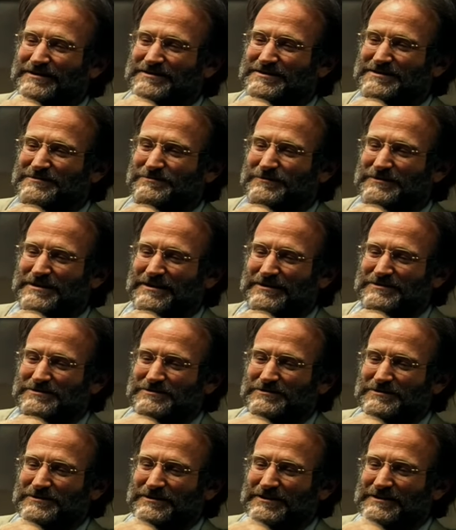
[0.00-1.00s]
she's been dead
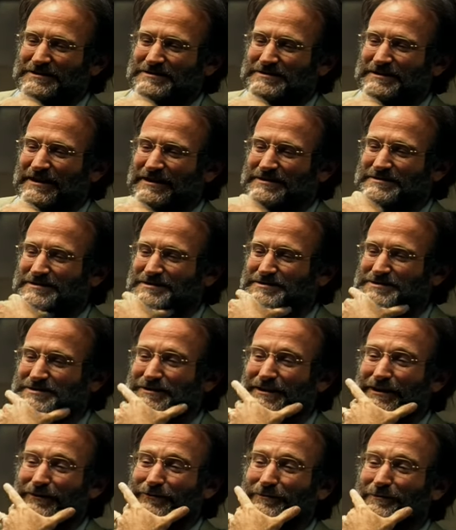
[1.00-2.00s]
2 years, and that's the
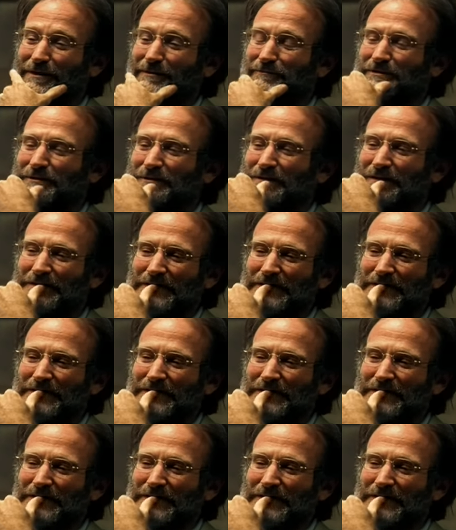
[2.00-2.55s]
shit I remember.